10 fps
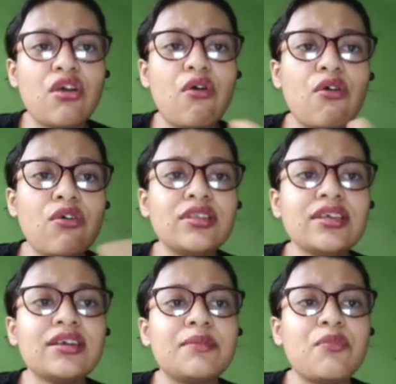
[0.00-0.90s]
all the
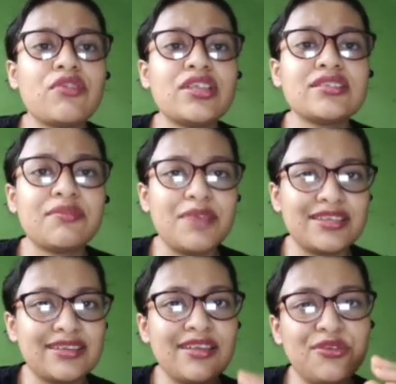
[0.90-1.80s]
components of
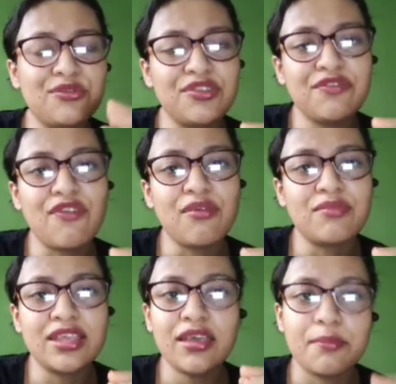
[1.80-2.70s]
mixture are
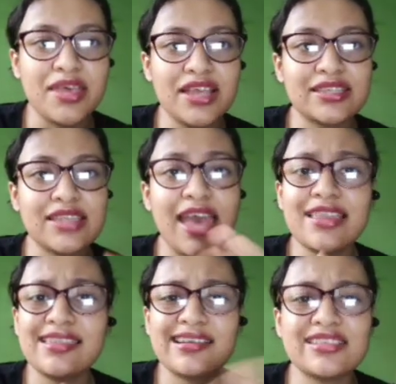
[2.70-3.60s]
uniformly mixed and
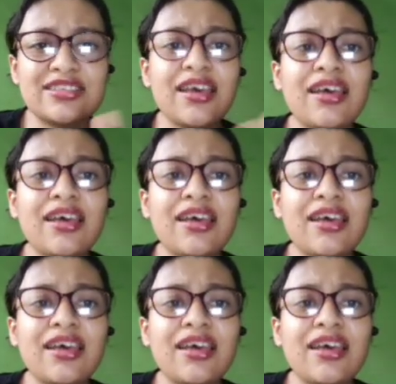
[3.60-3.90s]
there's